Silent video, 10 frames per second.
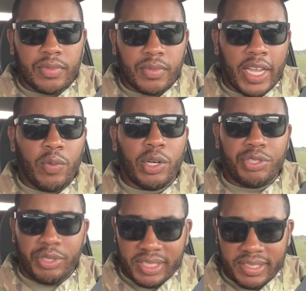They want
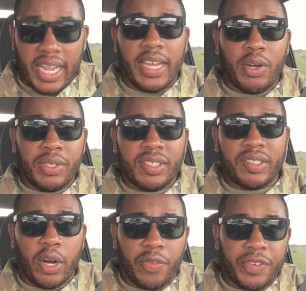you to stay on the
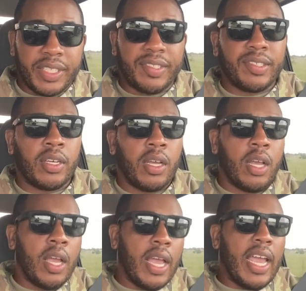surface
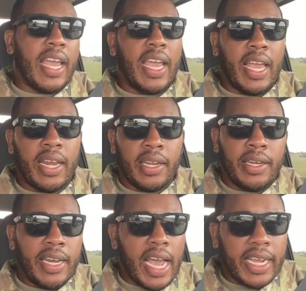and
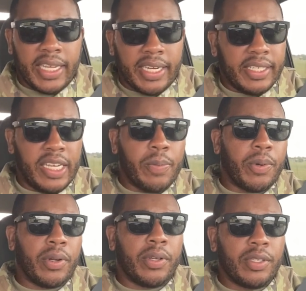not get
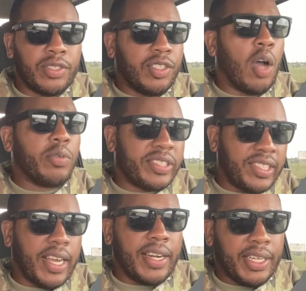deeper. Don't
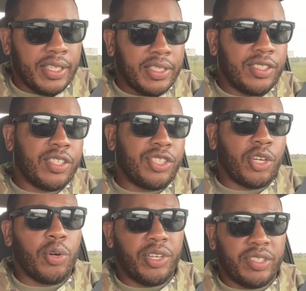study to
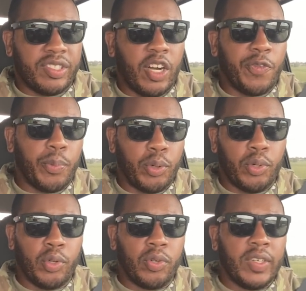show yourself
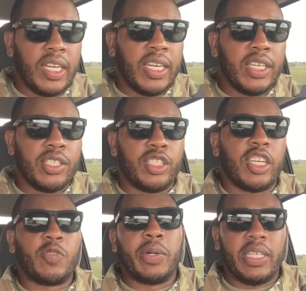approved.
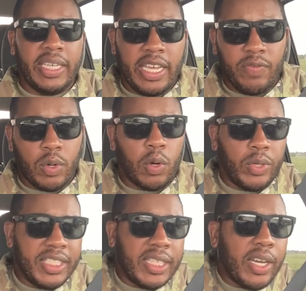Just believe what
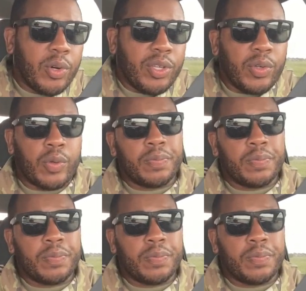we tell you.